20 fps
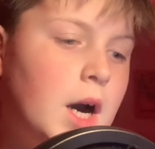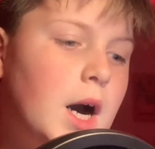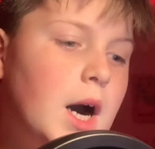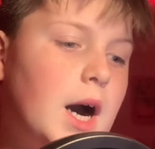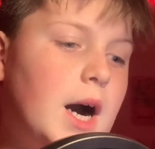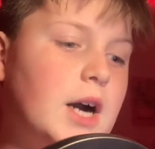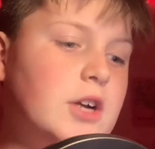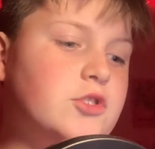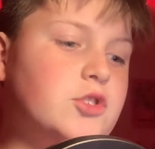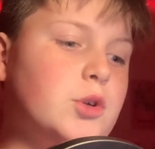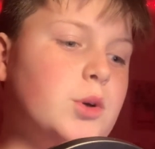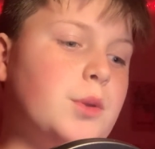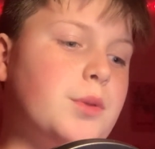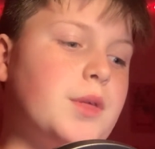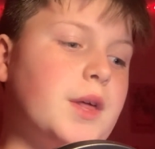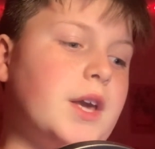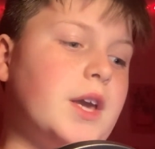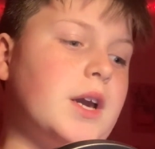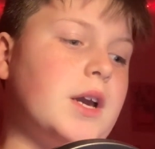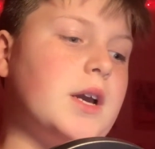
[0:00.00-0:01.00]
I do
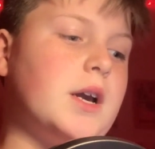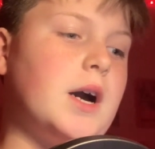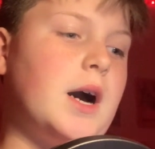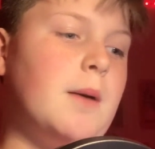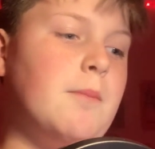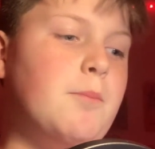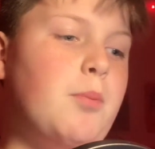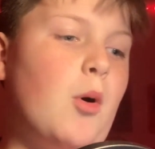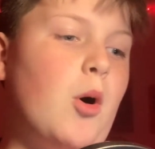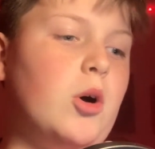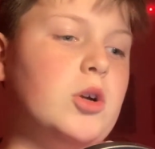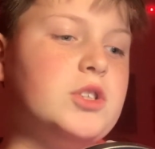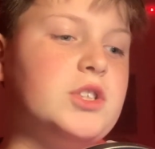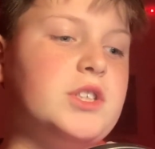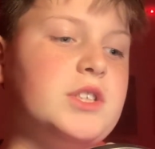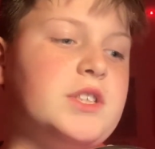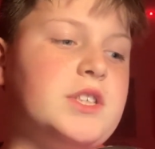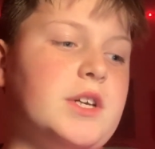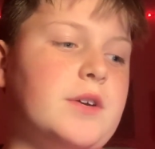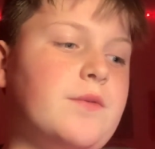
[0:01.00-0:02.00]
think I'm
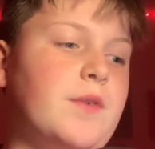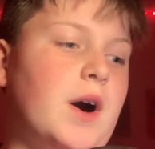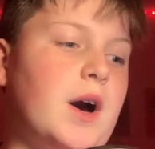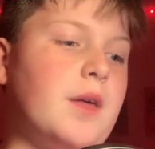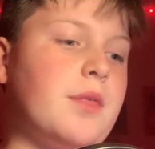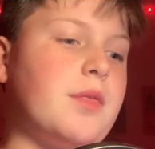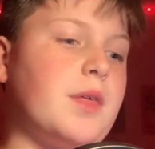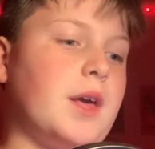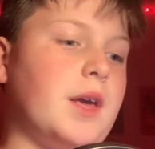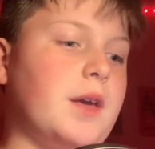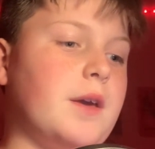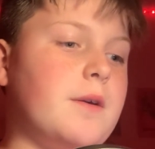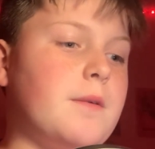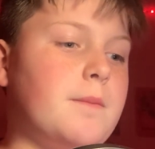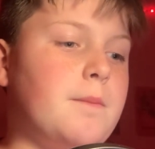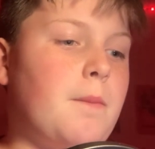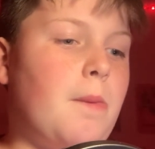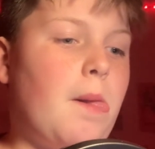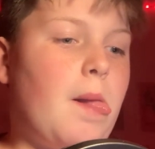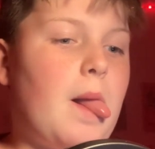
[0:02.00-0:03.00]
positive. I think
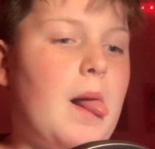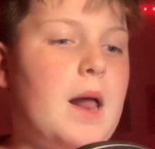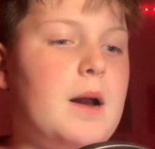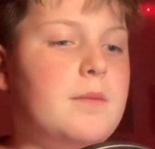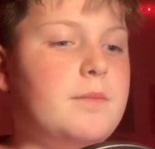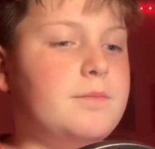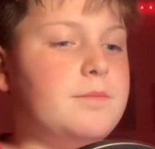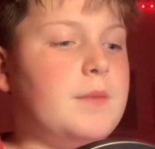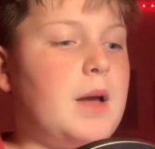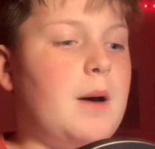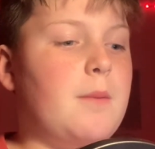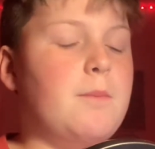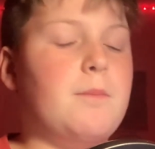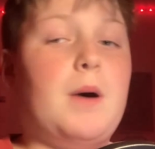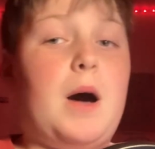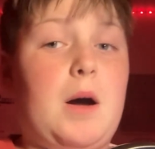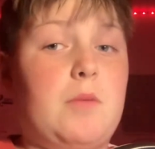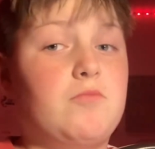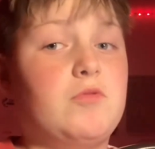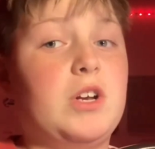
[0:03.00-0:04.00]
I'm
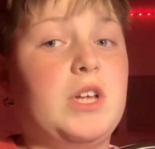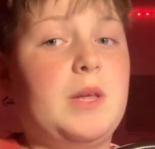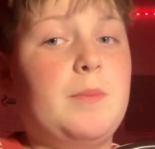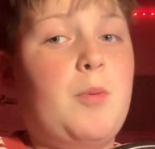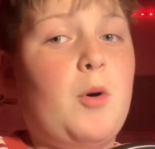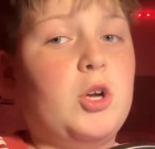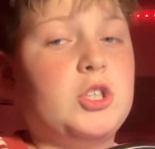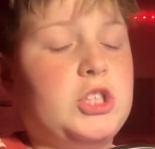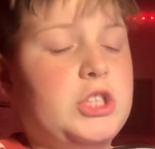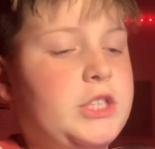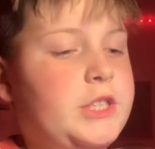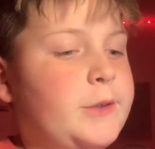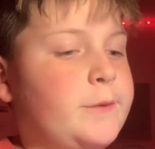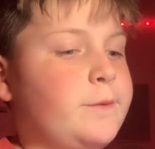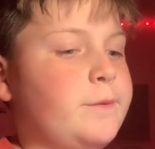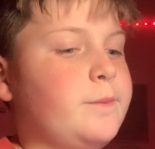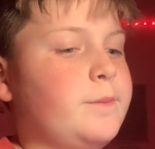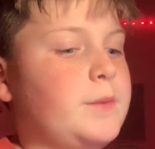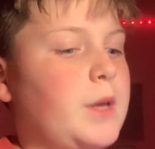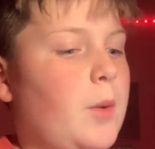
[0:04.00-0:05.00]
I'm really positive
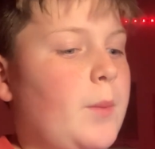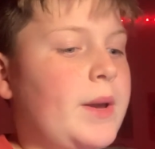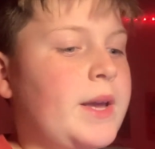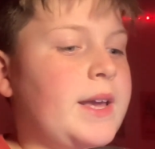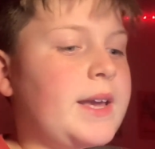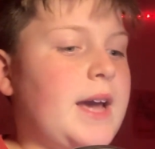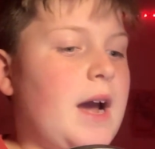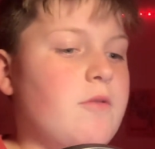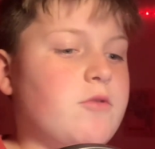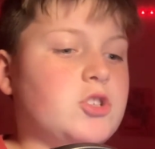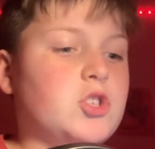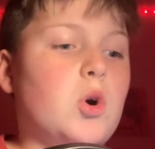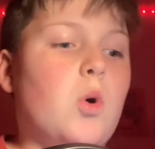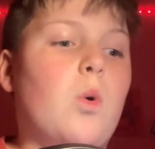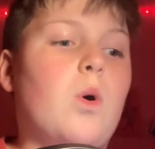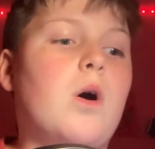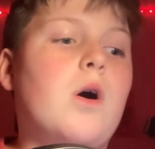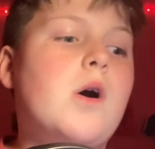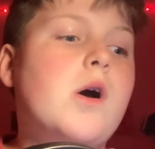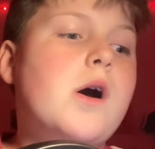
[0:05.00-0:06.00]
that we can get a
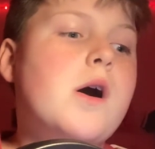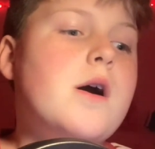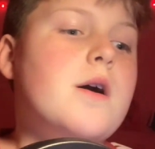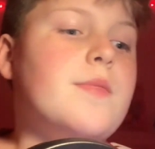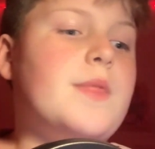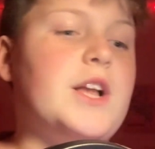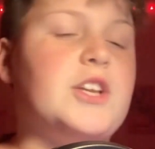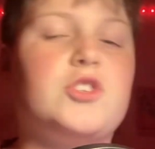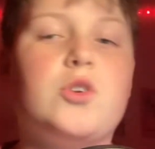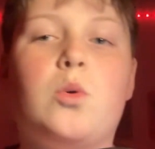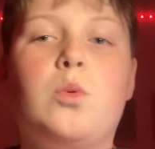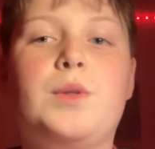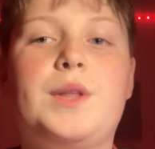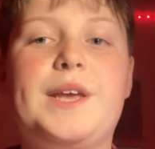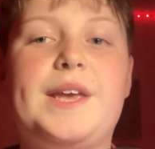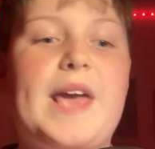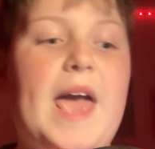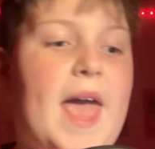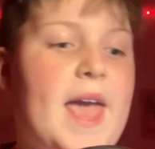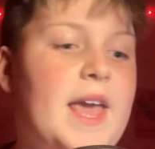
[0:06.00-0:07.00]
result. There's
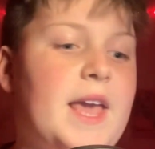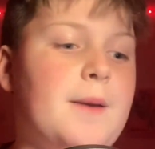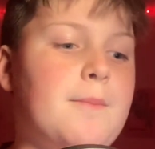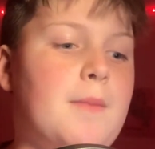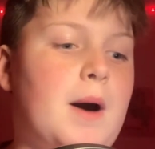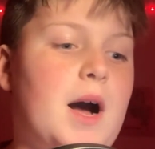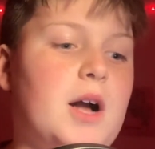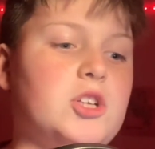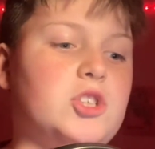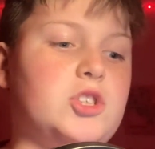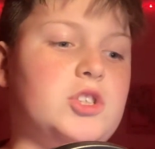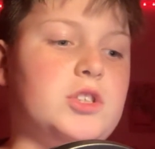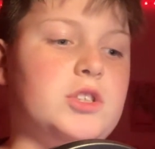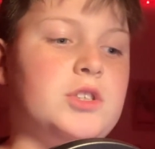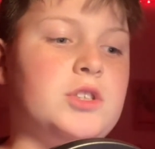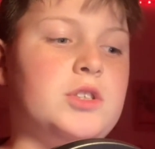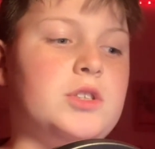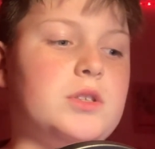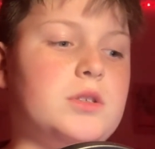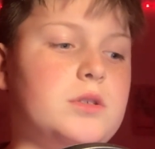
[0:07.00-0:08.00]
only eight
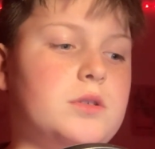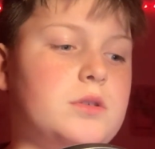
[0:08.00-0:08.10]
matches.